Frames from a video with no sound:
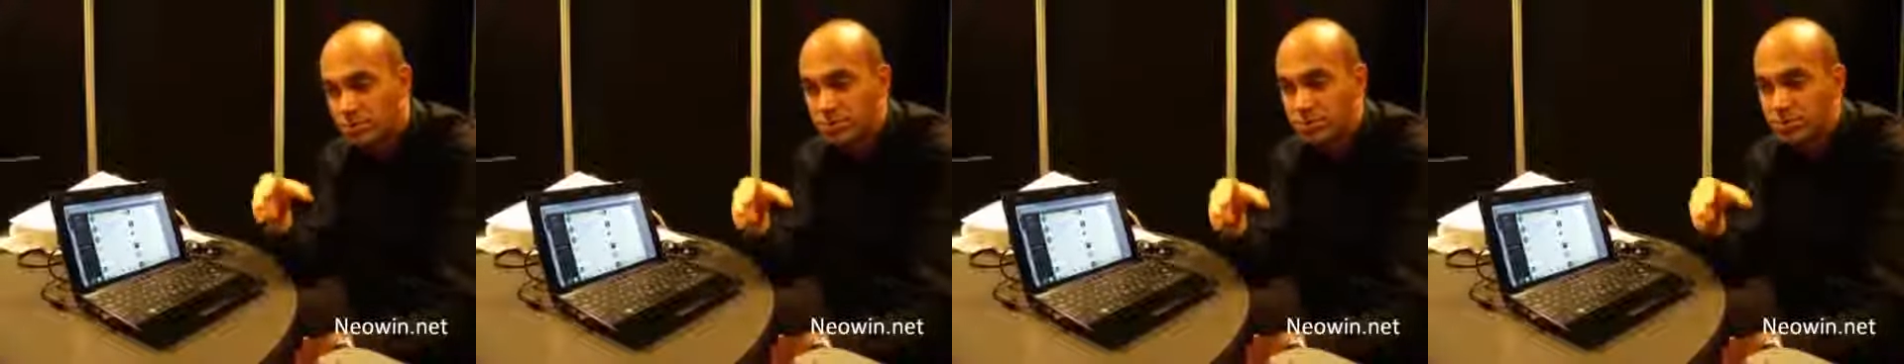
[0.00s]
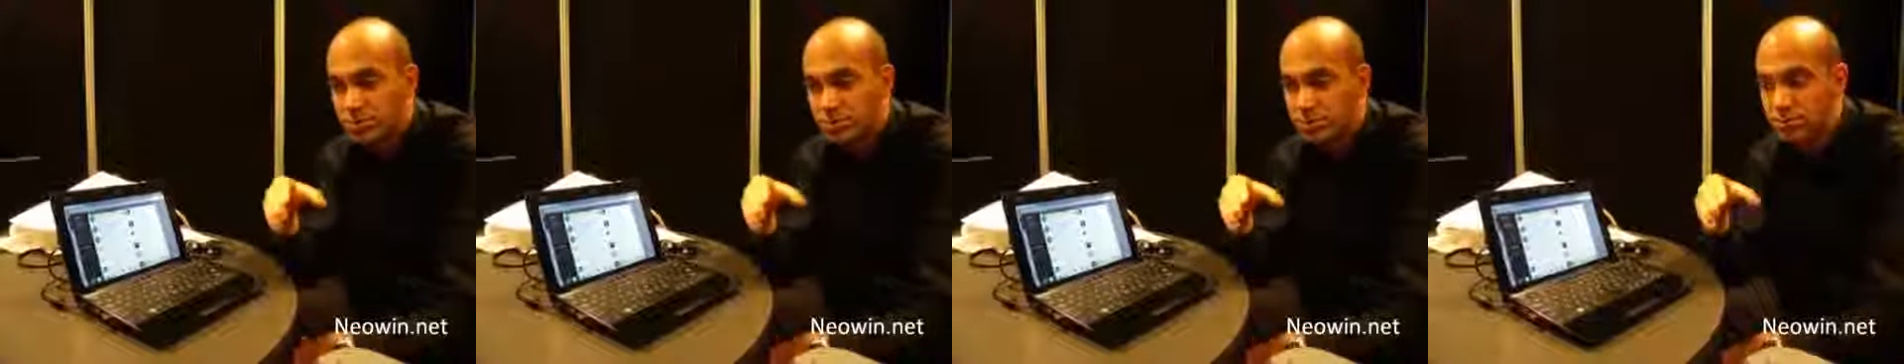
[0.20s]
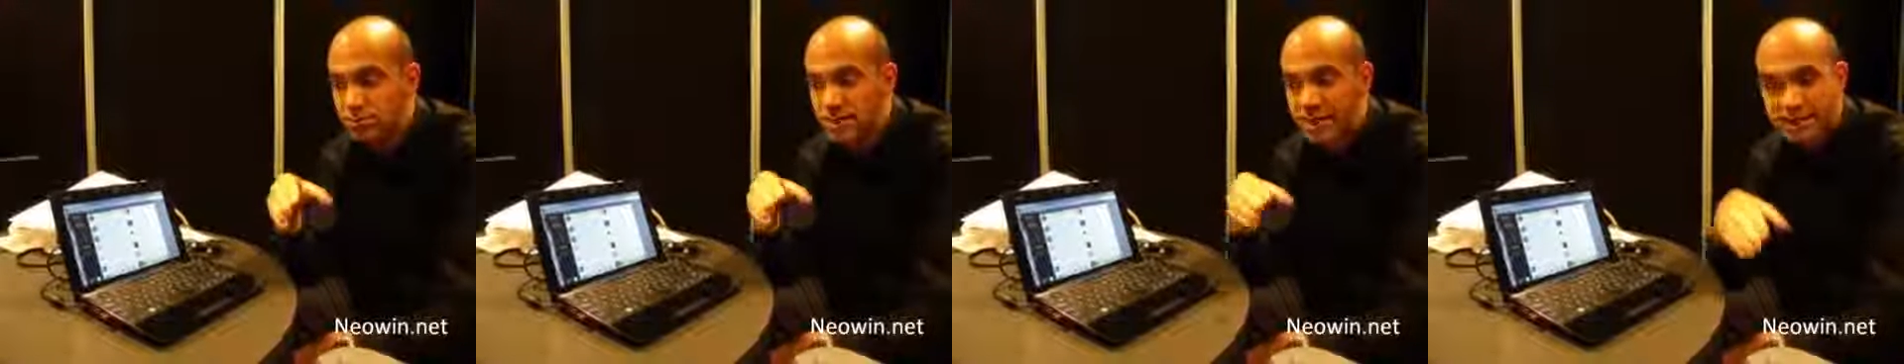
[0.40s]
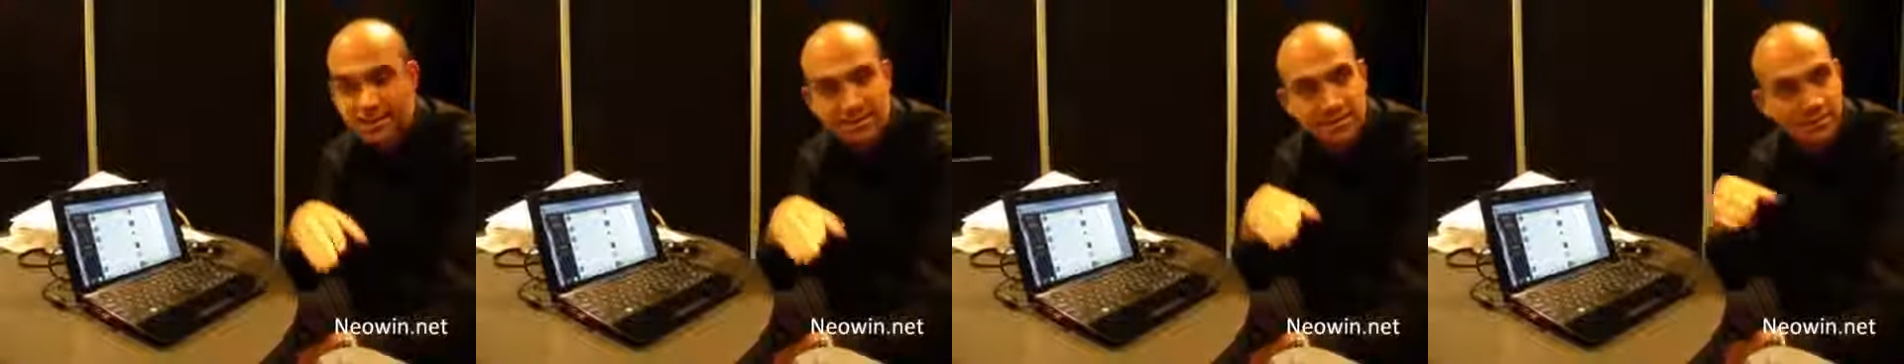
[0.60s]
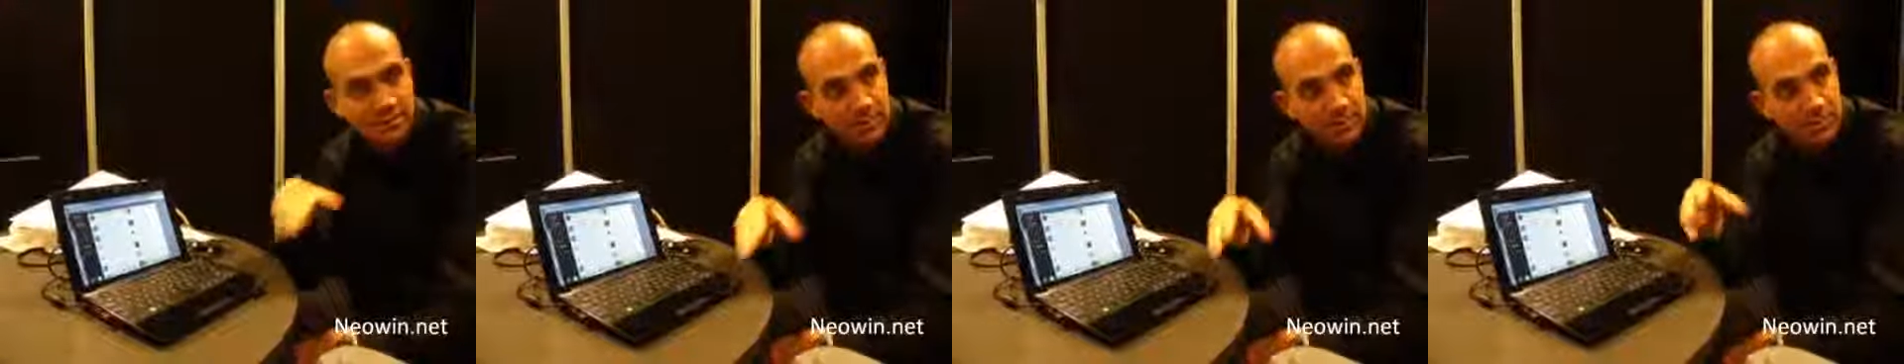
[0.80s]
do
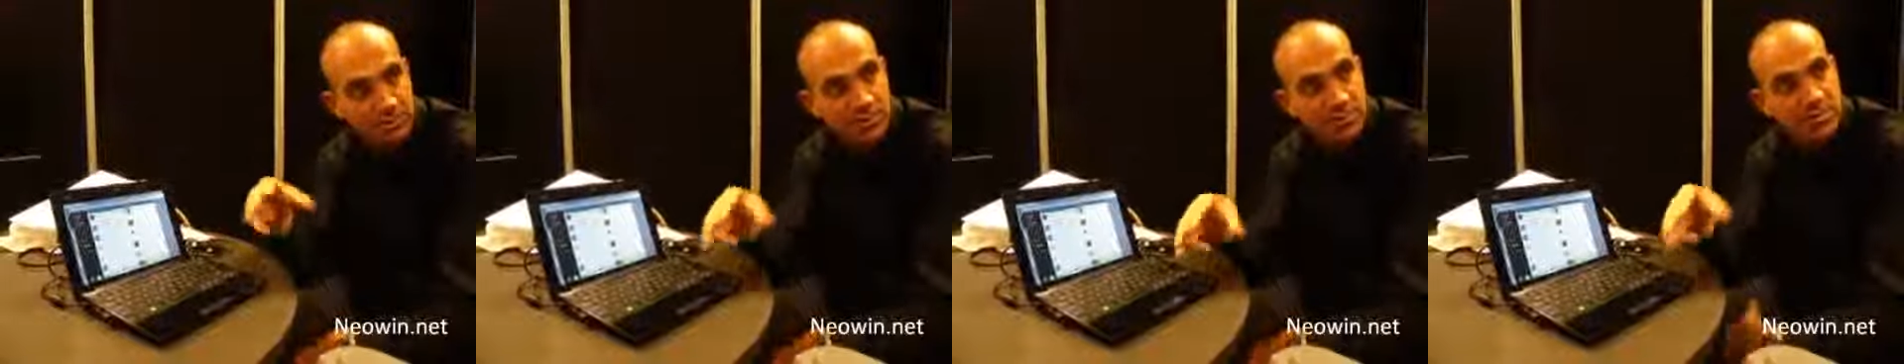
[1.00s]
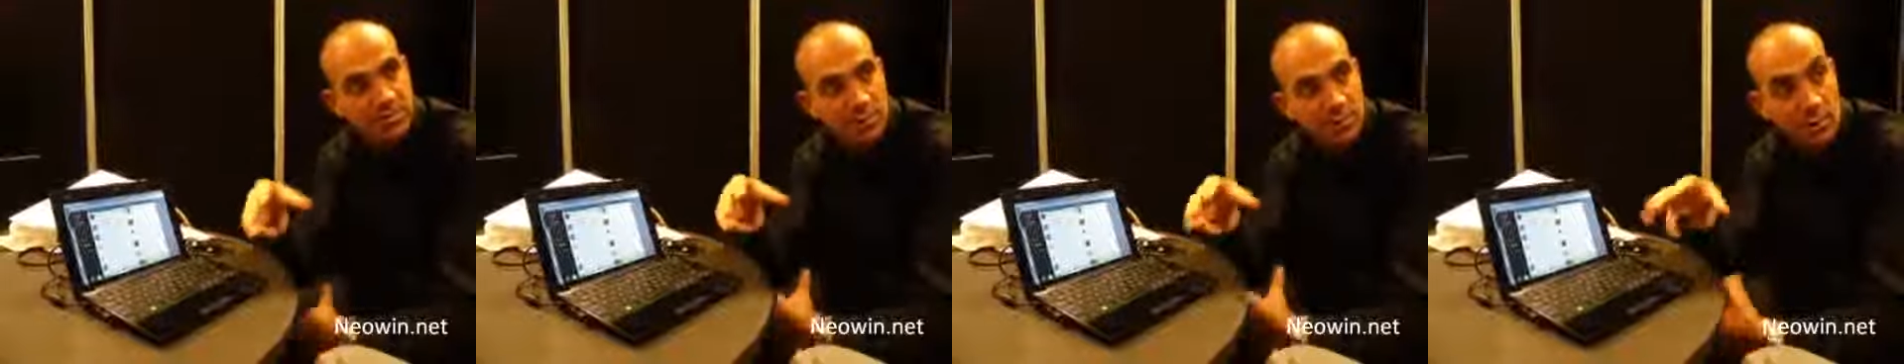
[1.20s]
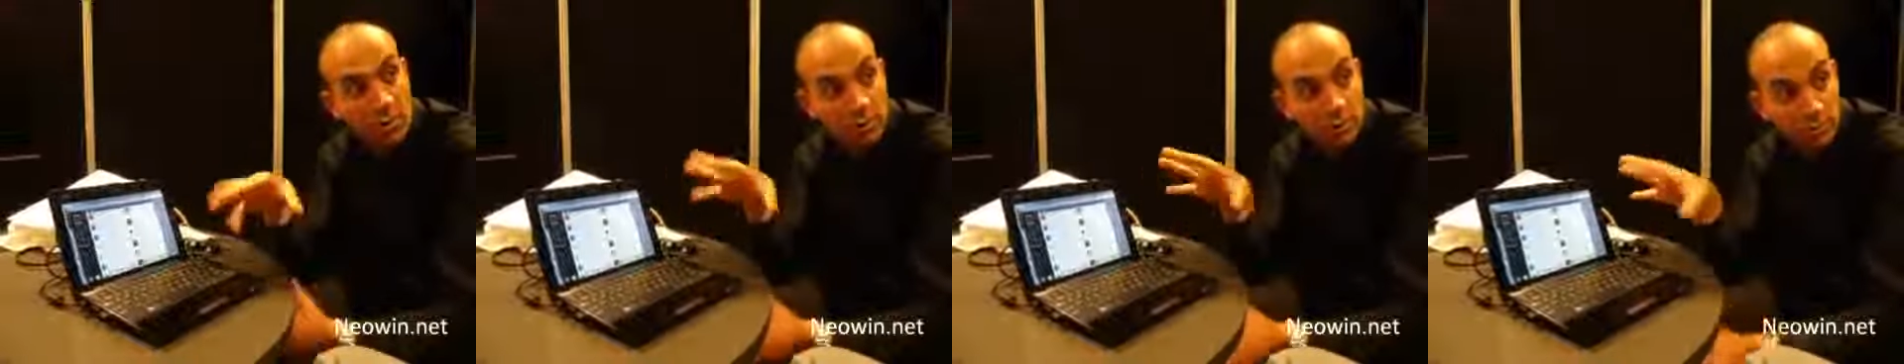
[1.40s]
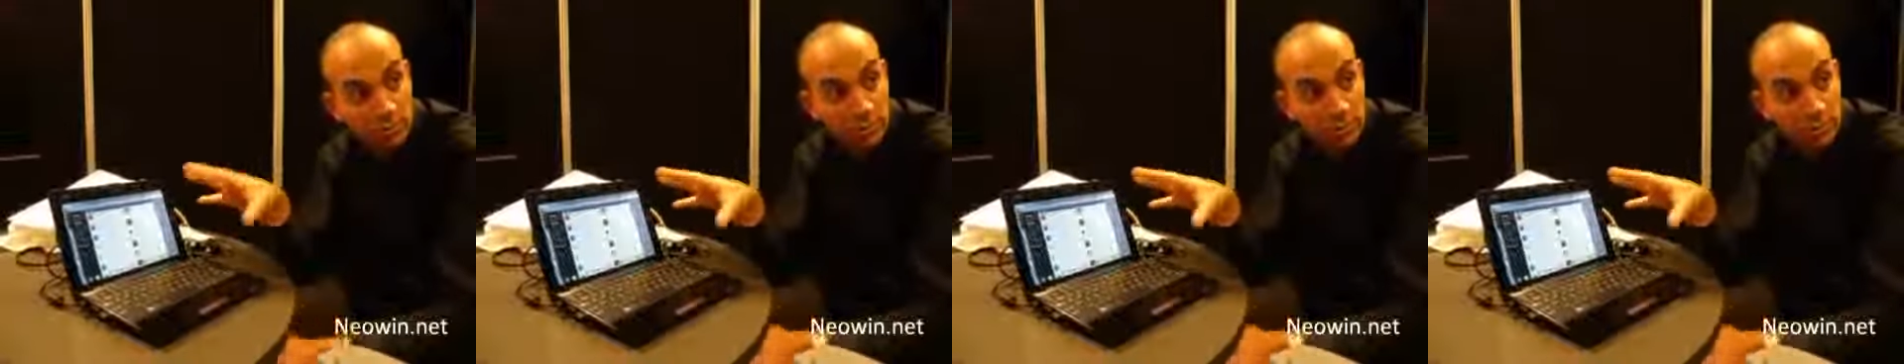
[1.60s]
native versions for